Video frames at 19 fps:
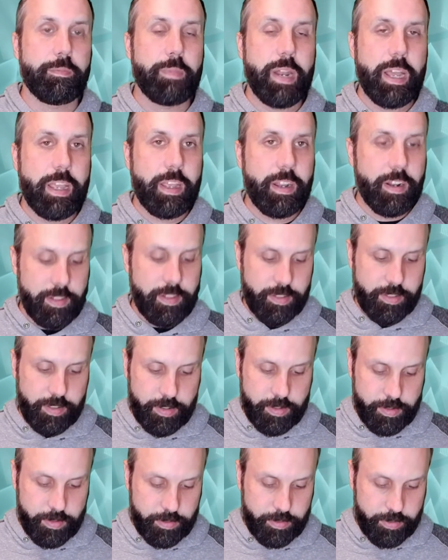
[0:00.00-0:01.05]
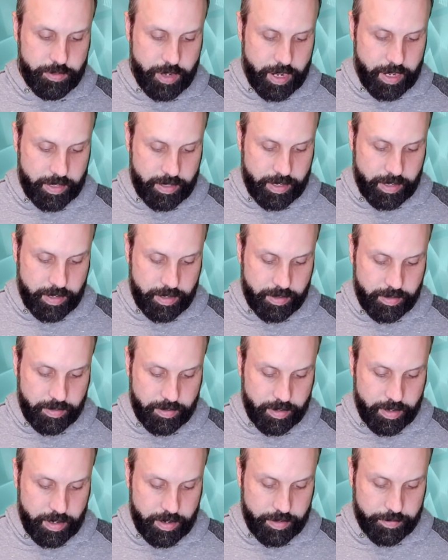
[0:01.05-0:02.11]
but I can also track
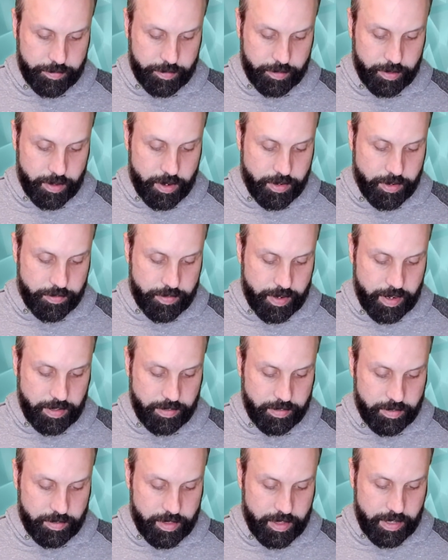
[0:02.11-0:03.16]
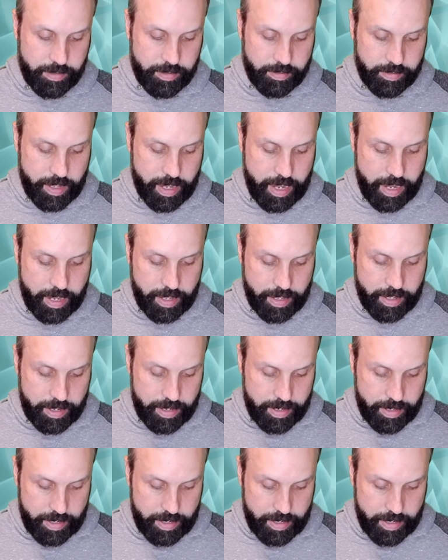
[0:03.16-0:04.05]
attendance for large events, things like